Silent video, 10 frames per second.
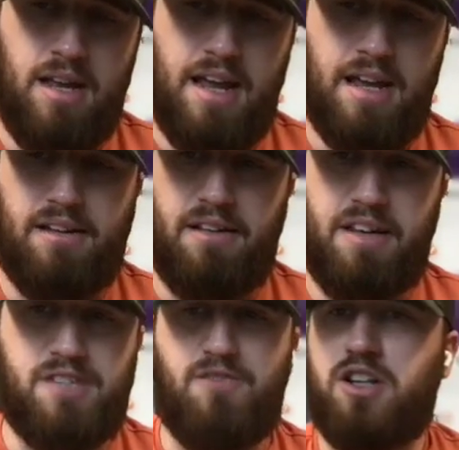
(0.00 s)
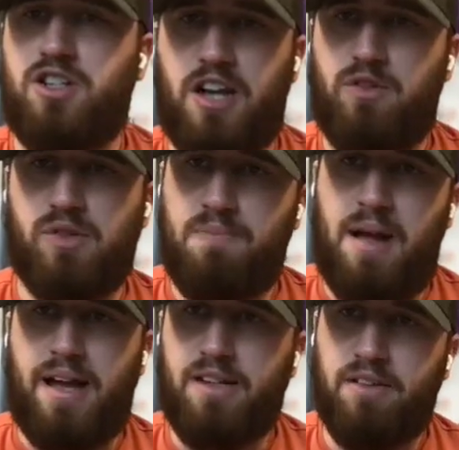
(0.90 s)
it's fresh on everyone's
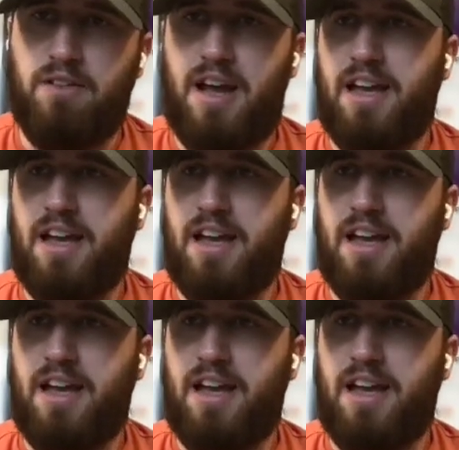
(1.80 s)
mind, right?